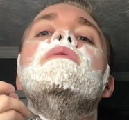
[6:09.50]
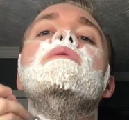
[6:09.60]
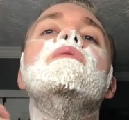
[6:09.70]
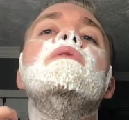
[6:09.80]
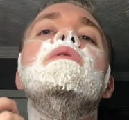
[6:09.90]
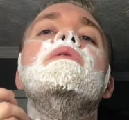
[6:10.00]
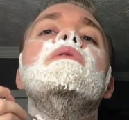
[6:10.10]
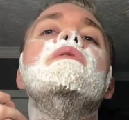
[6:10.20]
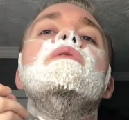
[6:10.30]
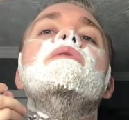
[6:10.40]

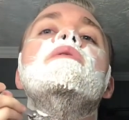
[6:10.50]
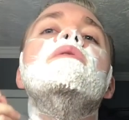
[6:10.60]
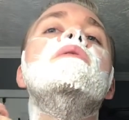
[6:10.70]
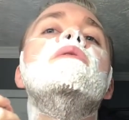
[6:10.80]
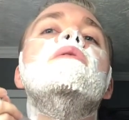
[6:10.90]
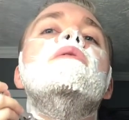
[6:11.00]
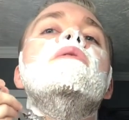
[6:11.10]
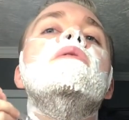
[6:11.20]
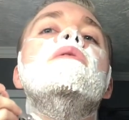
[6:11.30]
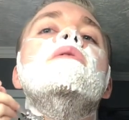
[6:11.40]

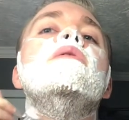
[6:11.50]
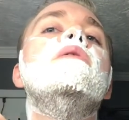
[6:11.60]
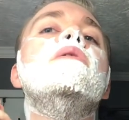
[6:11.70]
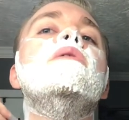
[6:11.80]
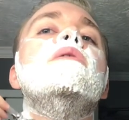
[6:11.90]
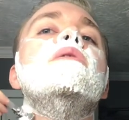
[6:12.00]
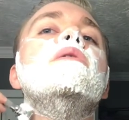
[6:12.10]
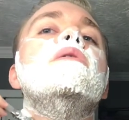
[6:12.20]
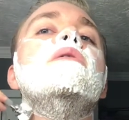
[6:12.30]
(silence)